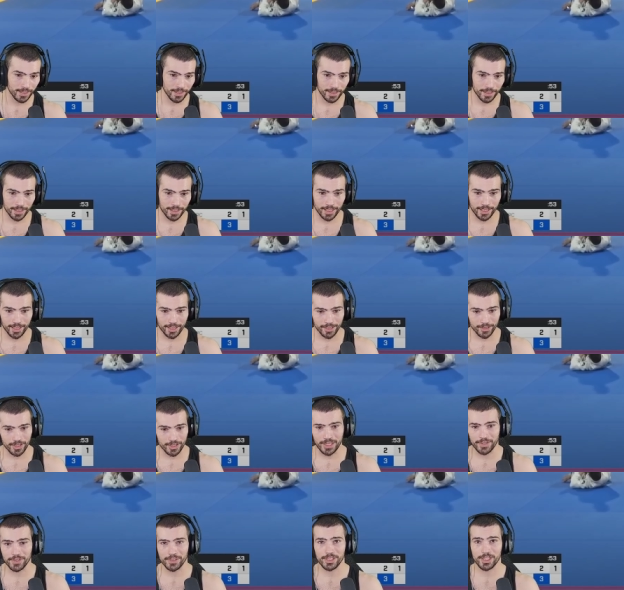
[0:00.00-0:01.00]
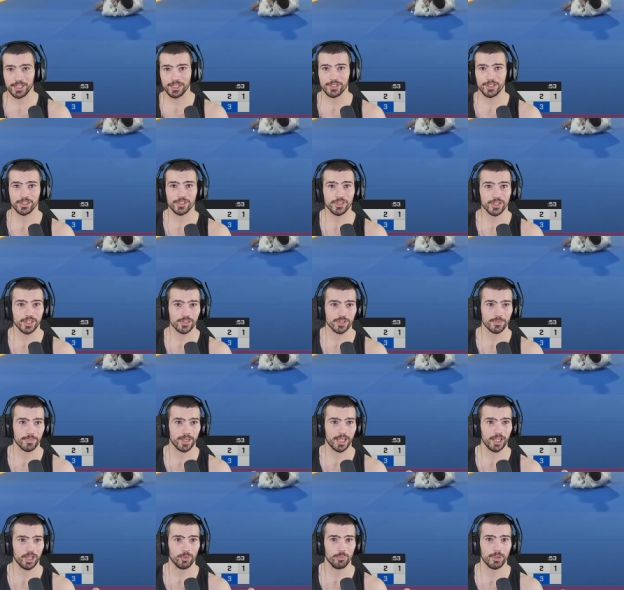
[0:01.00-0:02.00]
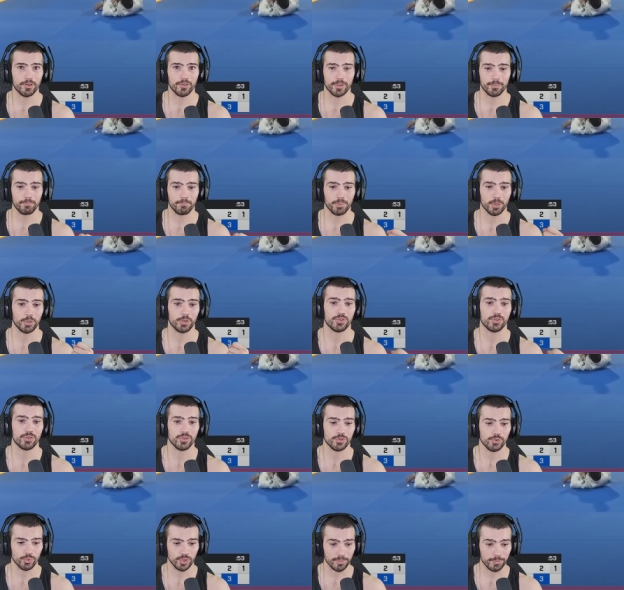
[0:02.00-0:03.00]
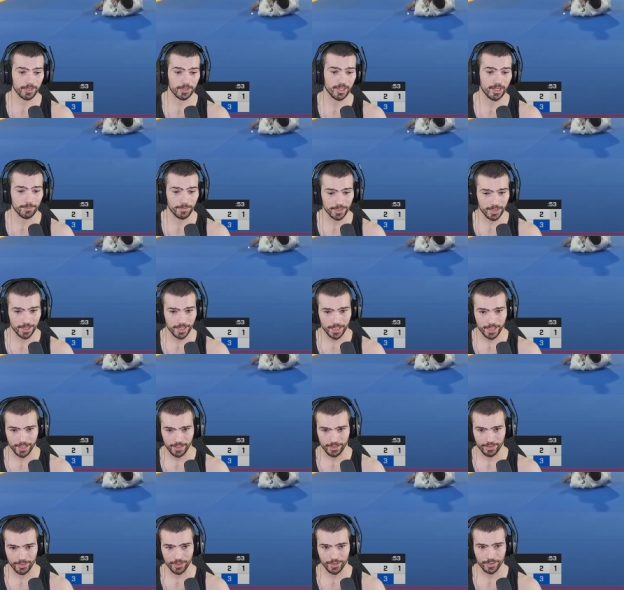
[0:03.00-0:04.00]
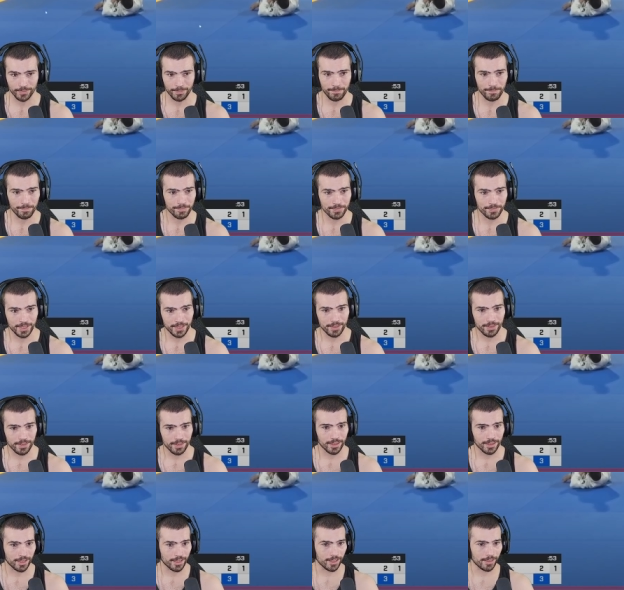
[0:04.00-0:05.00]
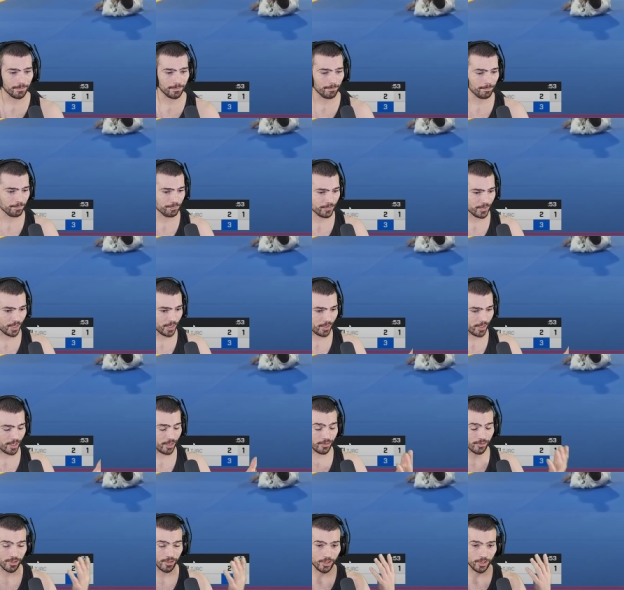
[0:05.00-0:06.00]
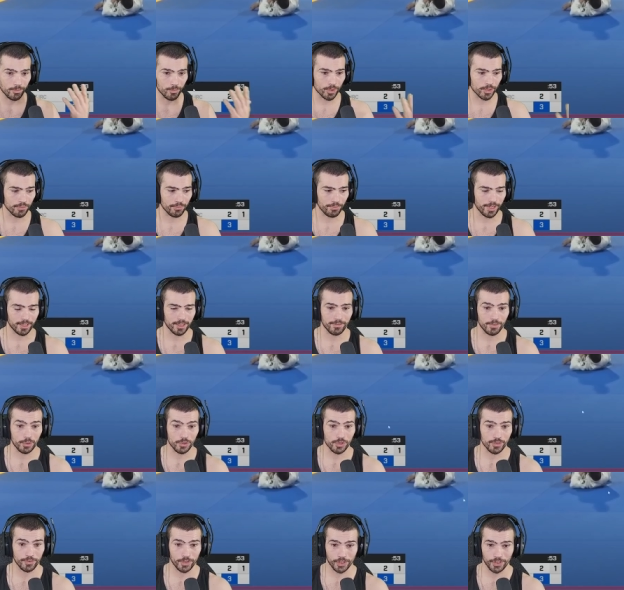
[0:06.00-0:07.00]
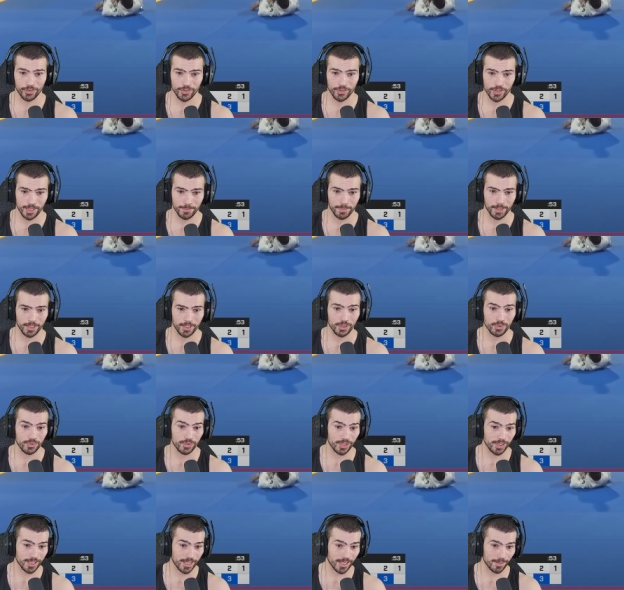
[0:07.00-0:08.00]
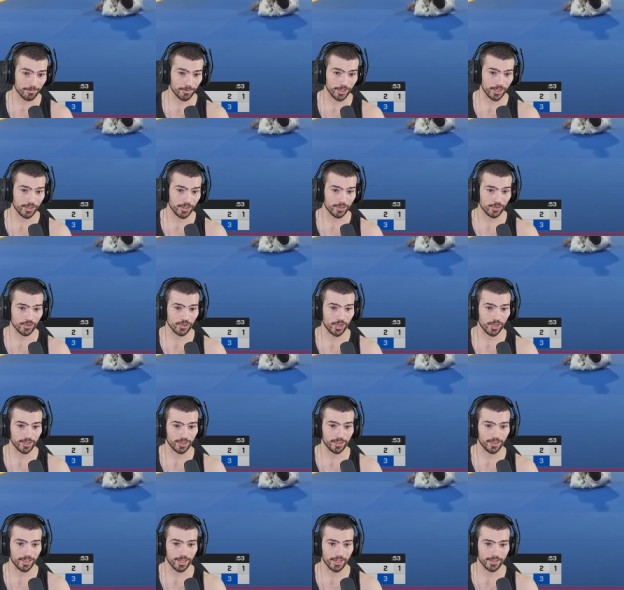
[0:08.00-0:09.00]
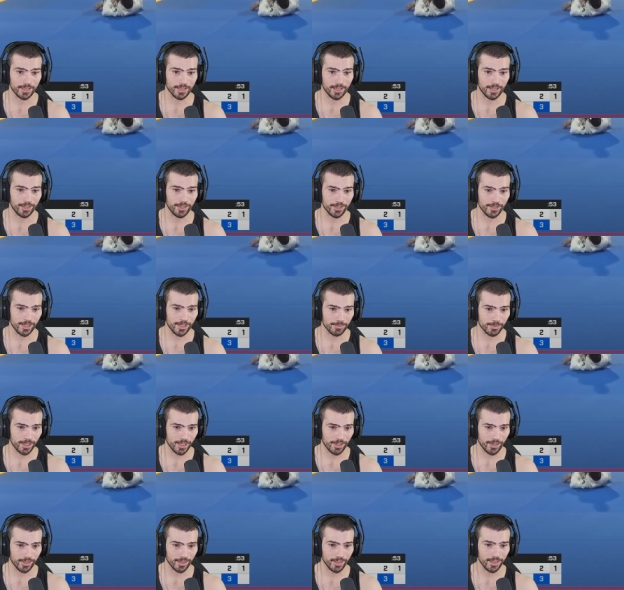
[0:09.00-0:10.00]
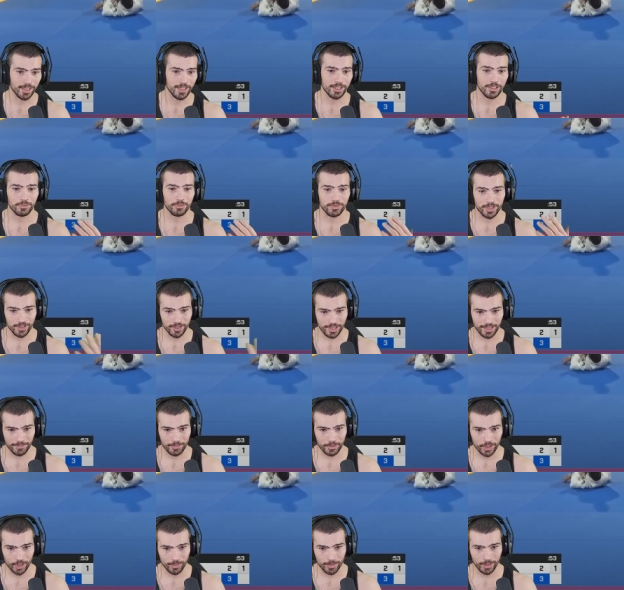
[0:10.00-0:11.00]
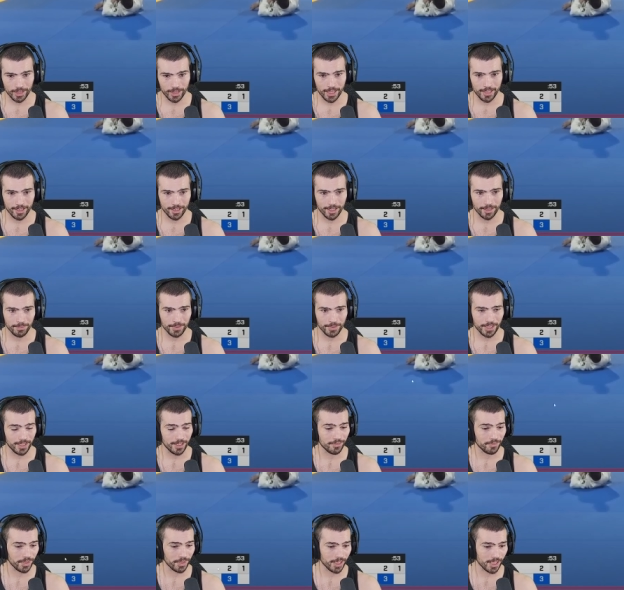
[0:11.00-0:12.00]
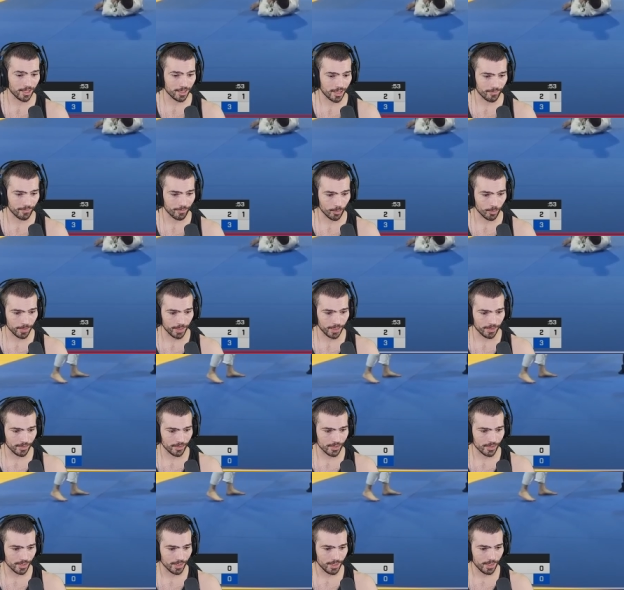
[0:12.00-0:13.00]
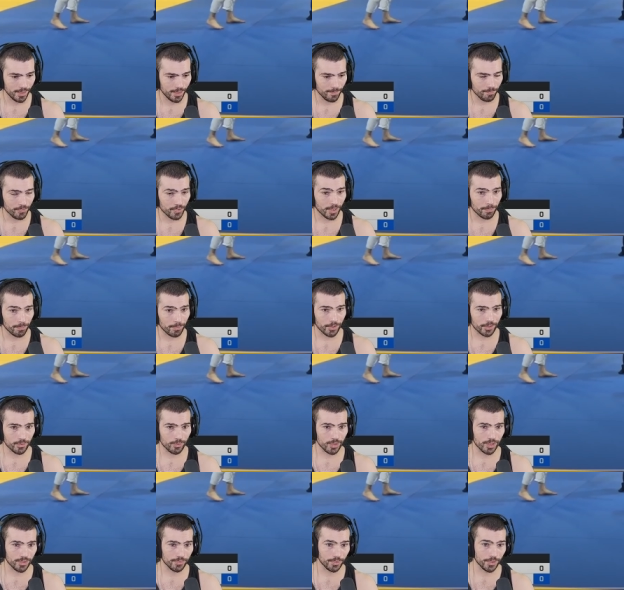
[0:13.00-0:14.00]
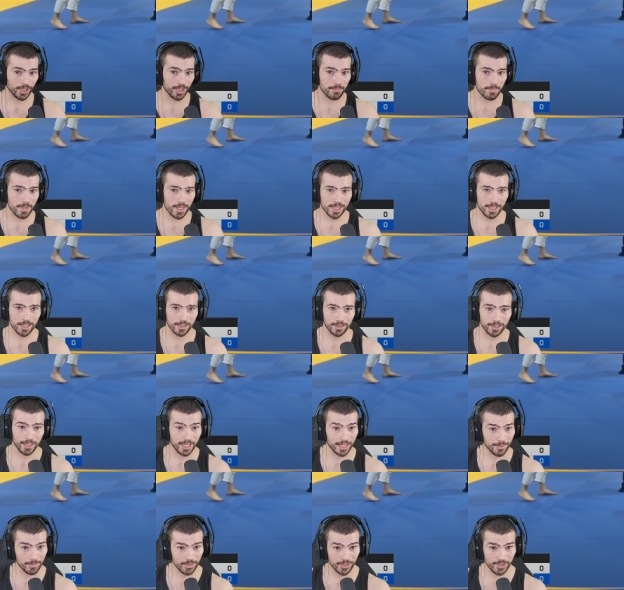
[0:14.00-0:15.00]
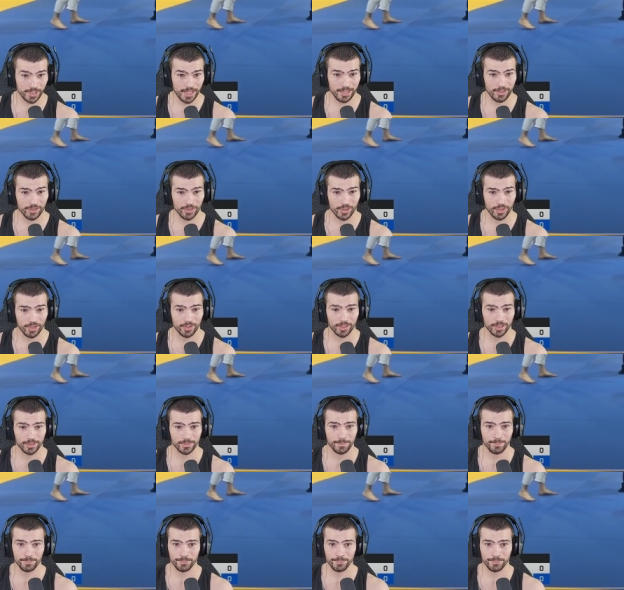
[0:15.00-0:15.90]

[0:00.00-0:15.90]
And it guarantees he doesn't get some Hail Mary burst sweep attempt at the end, you know. Um, and, and, it's a little more effective use of your energy. But you did get a pretty good solid lockdown in his hips there. You didn't give your elbow line up. He didn't really get a lot of openings. The parts where you're really making a lot of mistakes are